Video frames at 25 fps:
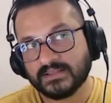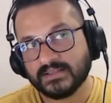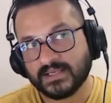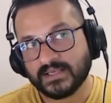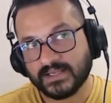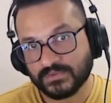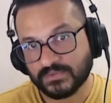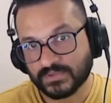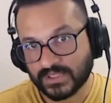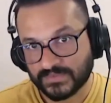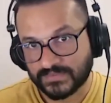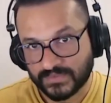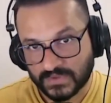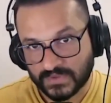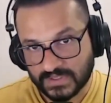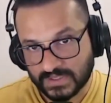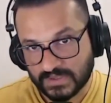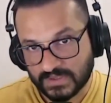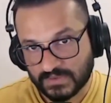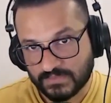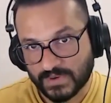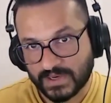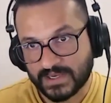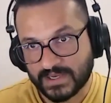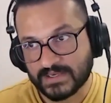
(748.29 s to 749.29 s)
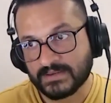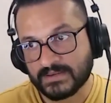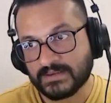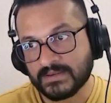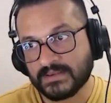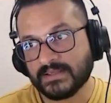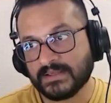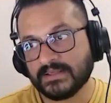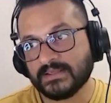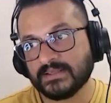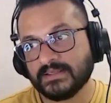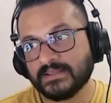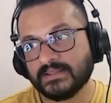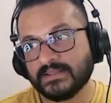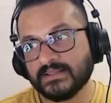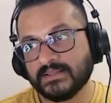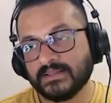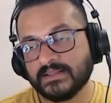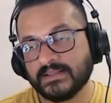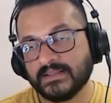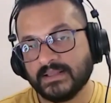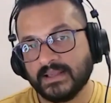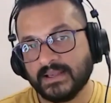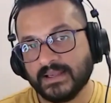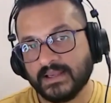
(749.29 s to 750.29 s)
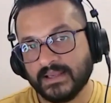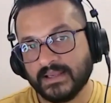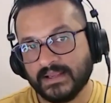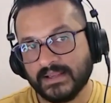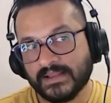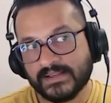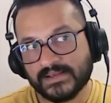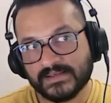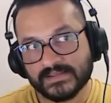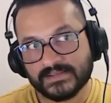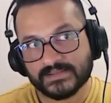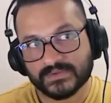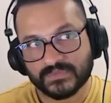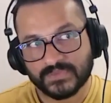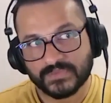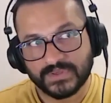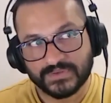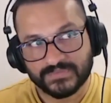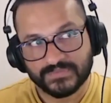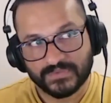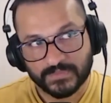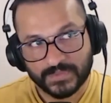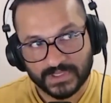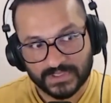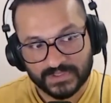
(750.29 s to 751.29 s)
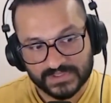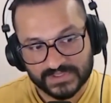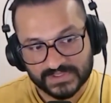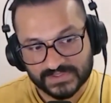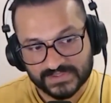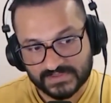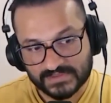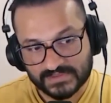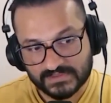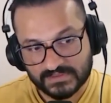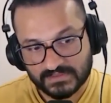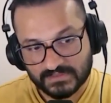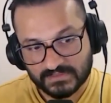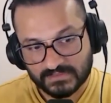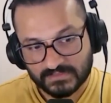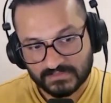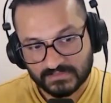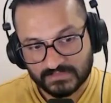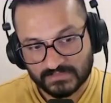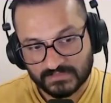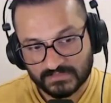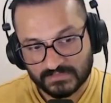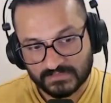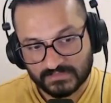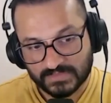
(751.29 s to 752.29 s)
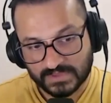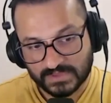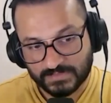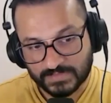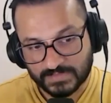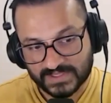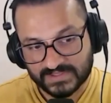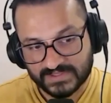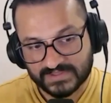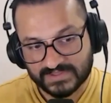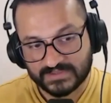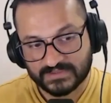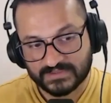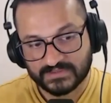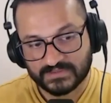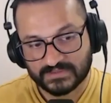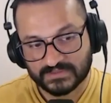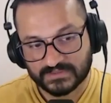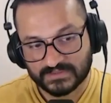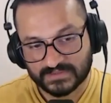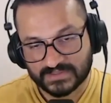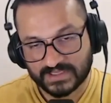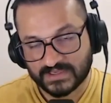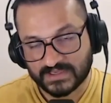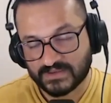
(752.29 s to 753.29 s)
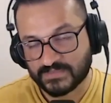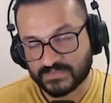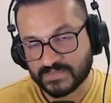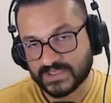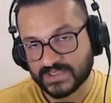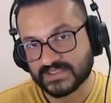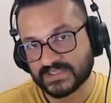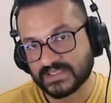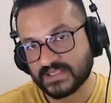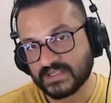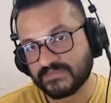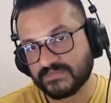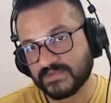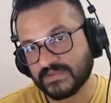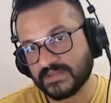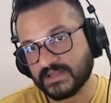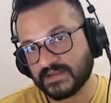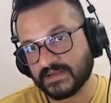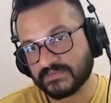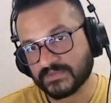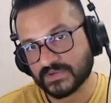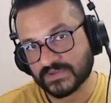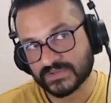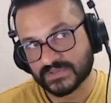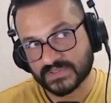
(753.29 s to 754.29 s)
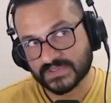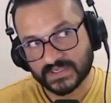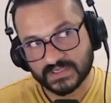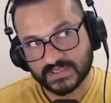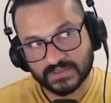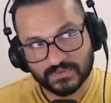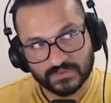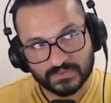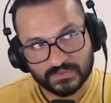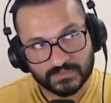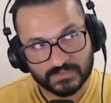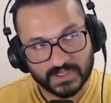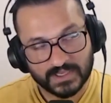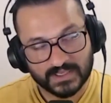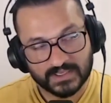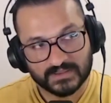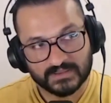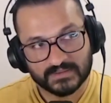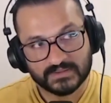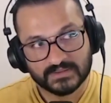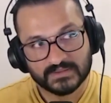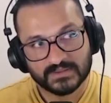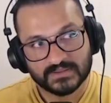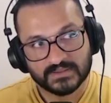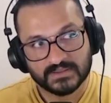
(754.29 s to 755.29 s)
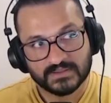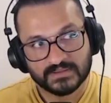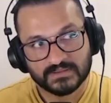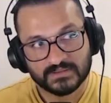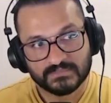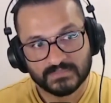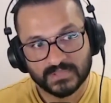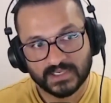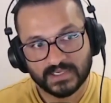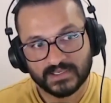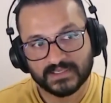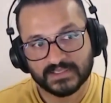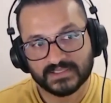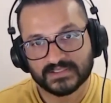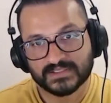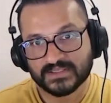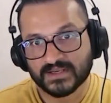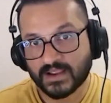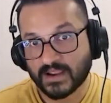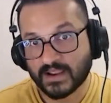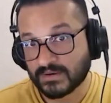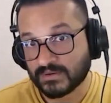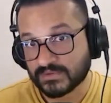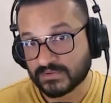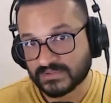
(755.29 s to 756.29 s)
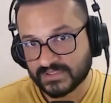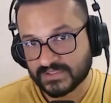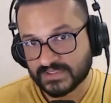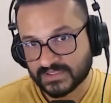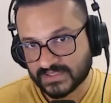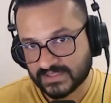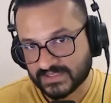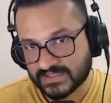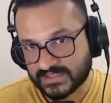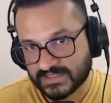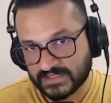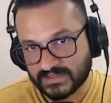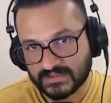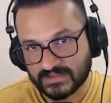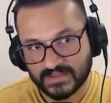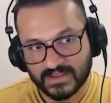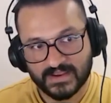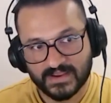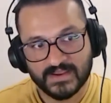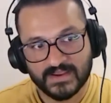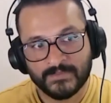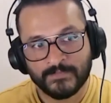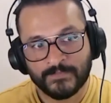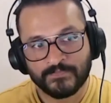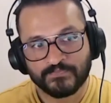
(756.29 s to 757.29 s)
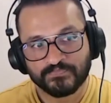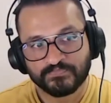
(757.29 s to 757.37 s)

I do that for a little while, and it's a way for me to just be present, center myself, and then of course I go to my meditation couch and I just sit there